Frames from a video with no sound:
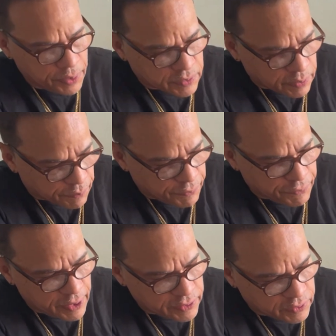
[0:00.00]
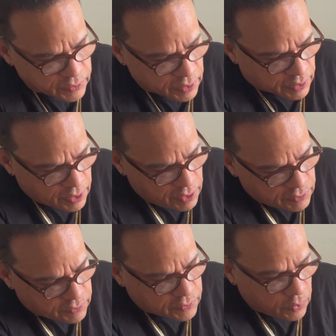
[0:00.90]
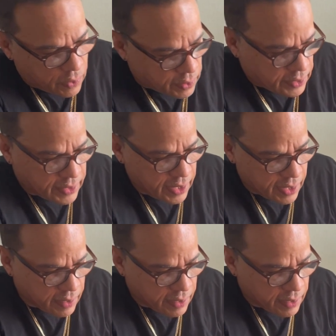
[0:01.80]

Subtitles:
some fresh soil in here.